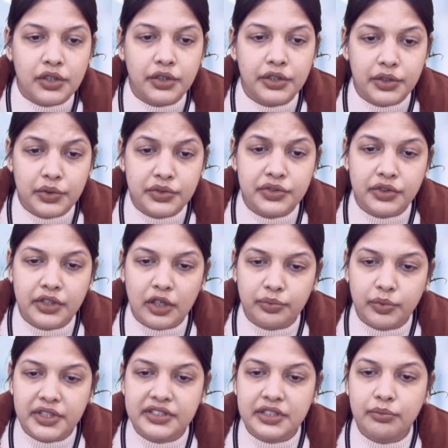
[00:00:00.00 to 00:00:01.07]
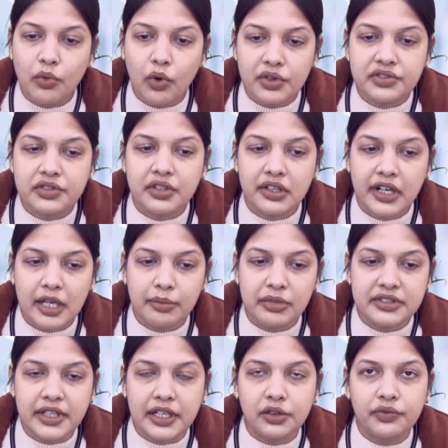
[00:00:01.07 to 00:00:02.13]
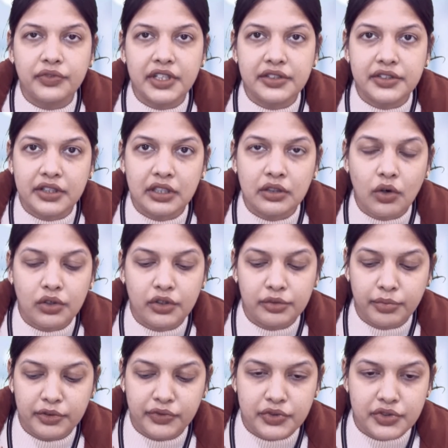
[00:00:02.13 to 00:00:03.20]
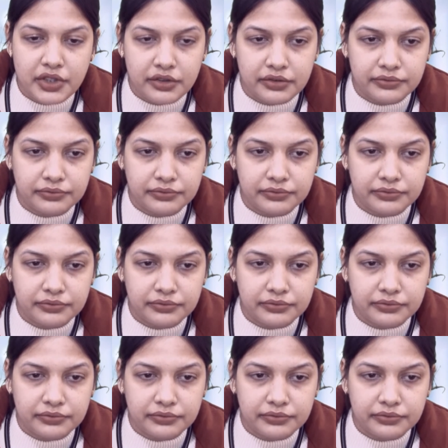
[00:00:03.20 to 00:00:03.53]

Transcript: Reduced urine output is the most reliable sign of internal organ perfusion.